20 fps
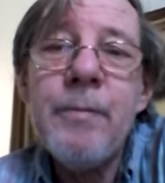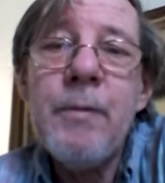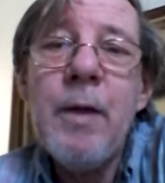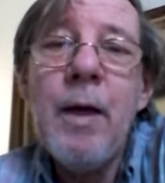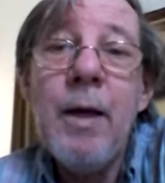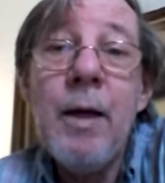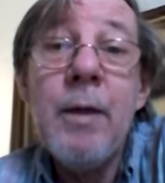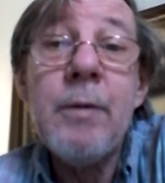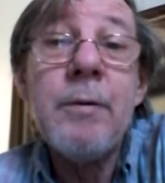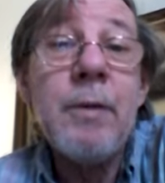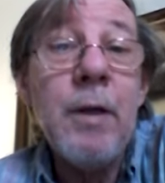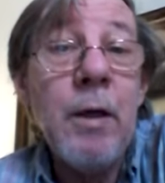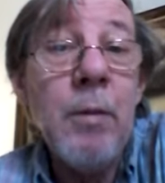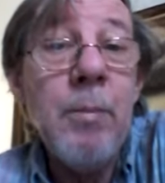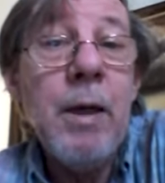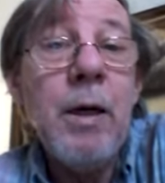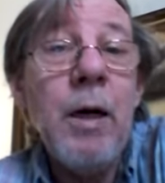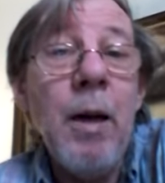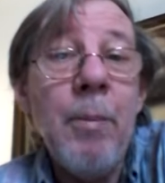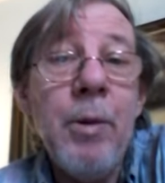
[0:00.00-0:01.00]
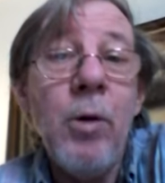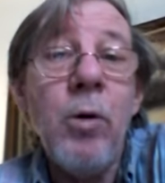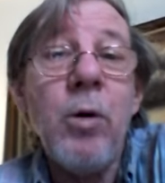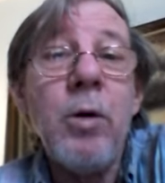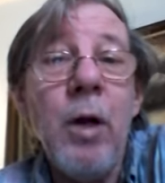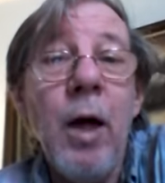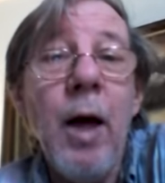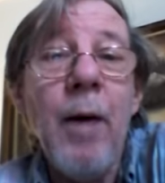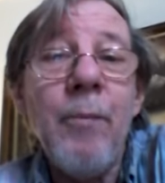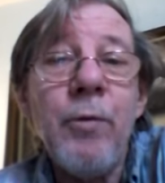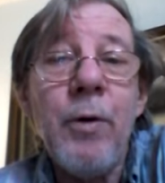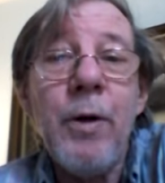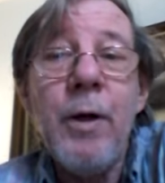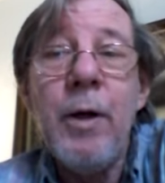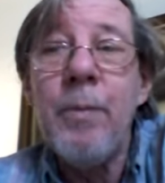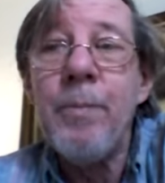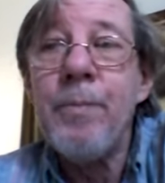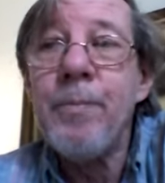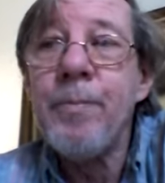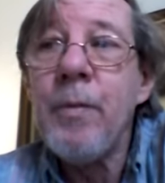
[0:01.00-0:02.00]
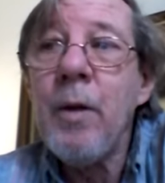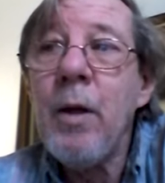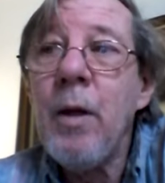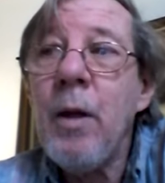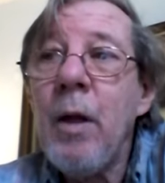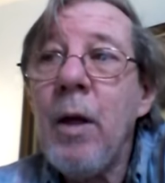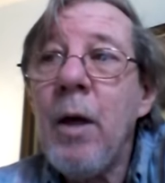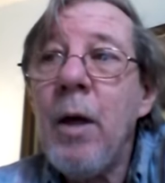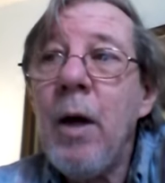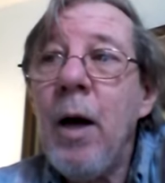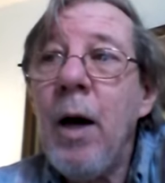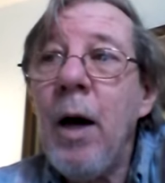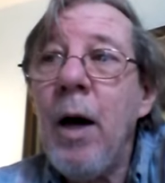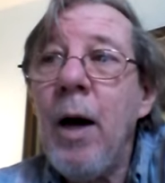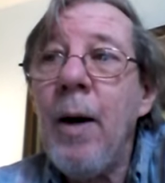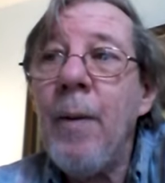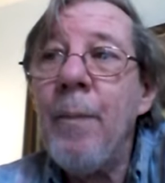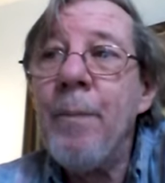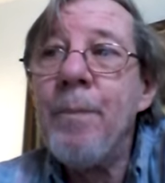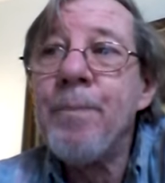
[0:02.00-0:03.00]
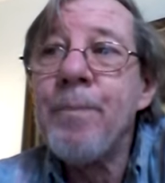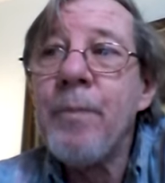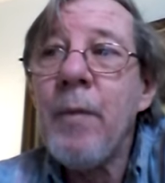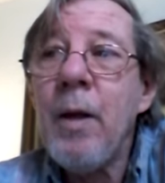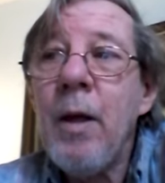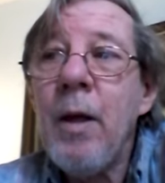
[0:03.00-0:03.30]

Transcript: it's going to be an uphill climb for him. Um,